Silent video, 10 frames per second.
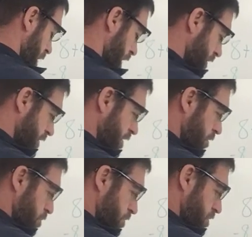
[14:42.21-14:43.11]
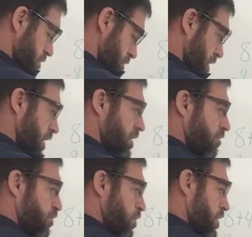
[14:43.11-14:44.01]
X equals
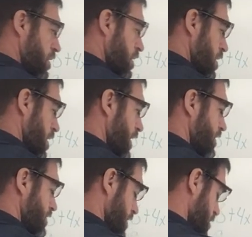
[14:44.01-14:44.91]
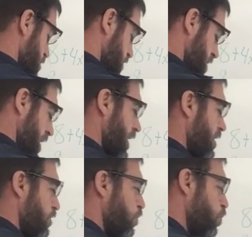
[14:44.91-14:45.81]
negative 3. X equals
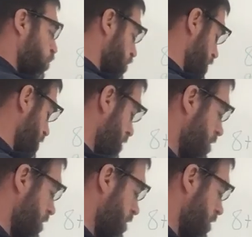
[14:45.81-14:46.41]
negative 1.